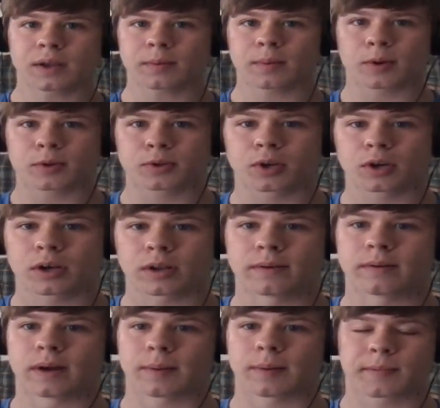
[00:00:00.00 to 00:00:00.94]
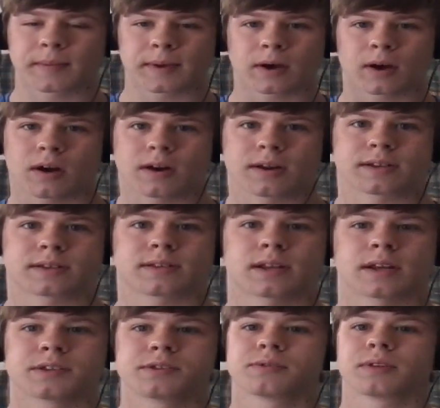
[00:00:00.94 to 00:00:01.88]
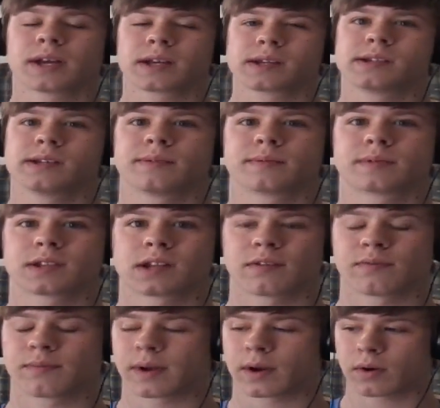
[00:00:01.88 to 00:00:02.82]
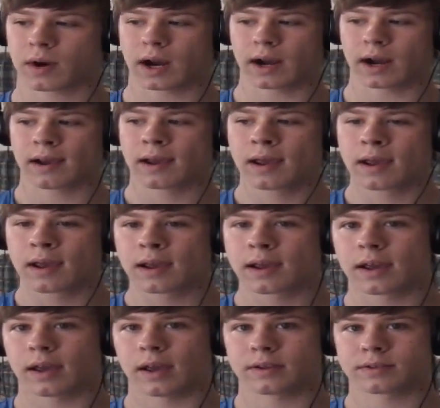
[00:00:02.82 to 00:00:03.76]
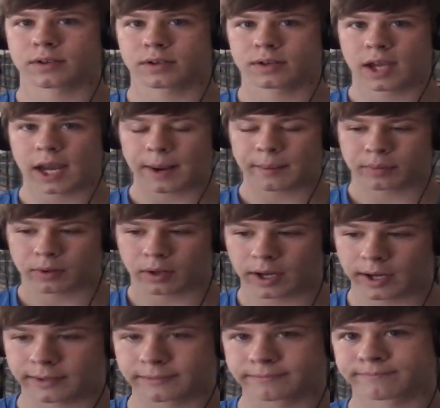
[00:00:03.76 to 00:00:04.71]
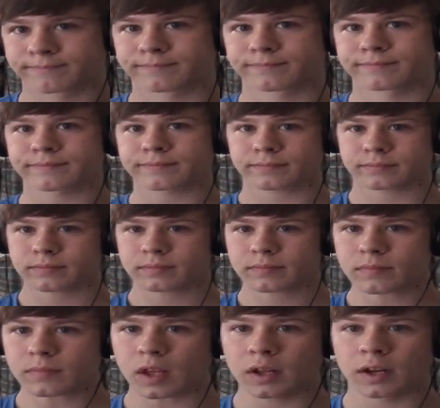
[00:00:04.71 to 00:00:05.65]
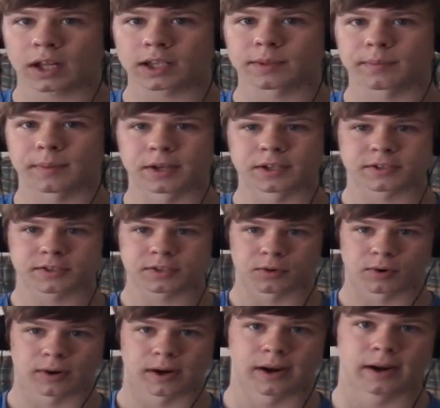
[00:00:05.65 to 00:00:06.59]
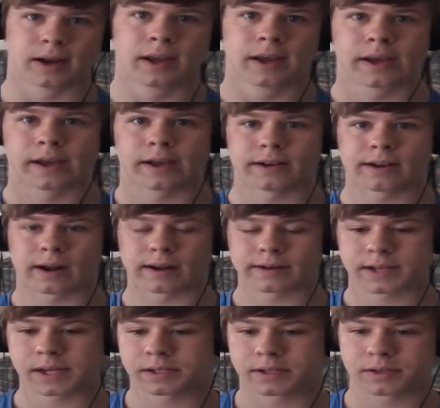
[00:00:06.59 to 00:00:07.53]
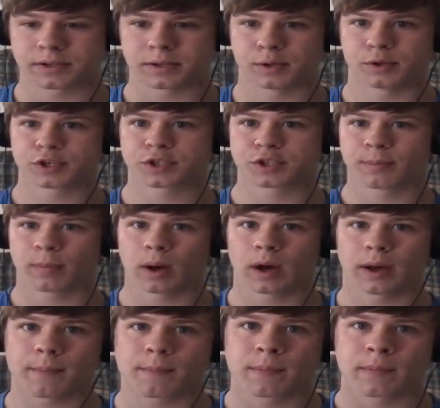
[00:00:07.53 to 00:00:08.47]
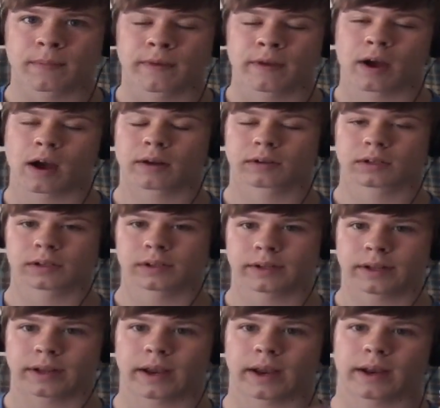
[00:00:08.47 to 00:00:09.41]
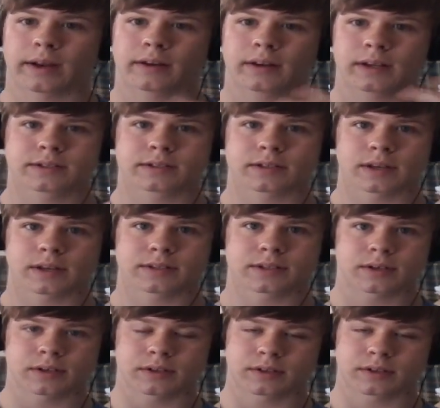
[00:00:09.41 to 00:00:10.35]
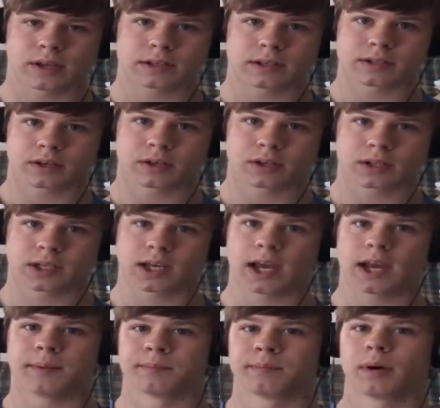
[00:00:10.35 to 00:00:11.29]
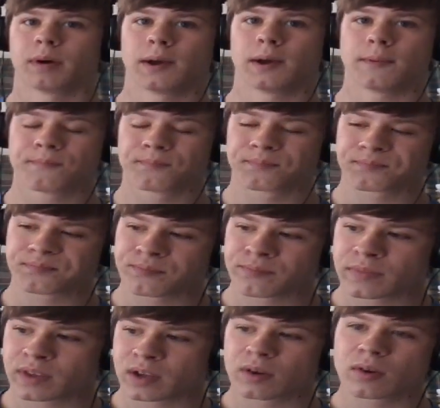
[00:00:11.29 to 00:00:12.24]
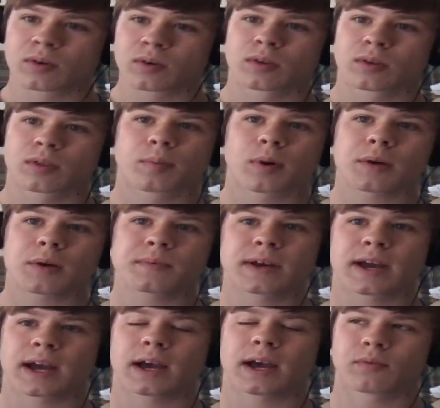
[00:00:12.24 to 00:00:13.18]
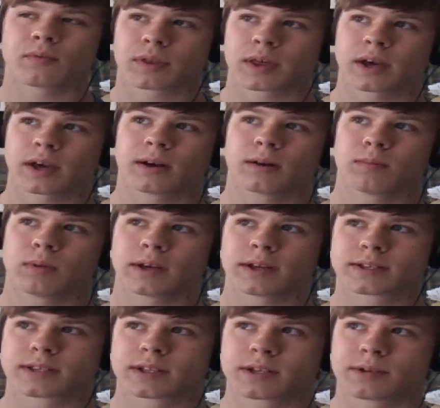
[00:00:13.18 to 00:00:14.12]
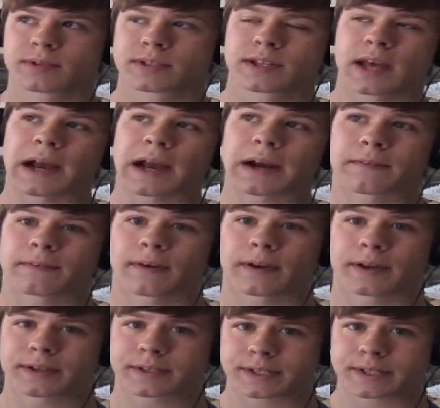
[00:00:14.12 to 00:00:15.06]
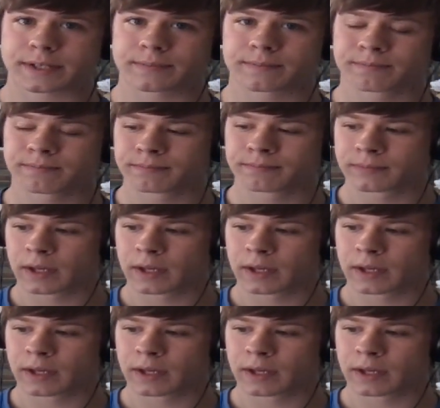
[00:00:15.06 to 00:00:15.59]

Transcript: they're both good. I'm going to be honest. I do like DMC Devil May Cry. It has good gameplay. Not the best story, and Dante is a douche. But other than that, it's a good game. But the problem I have with Hellblade: Senua's Sacrifice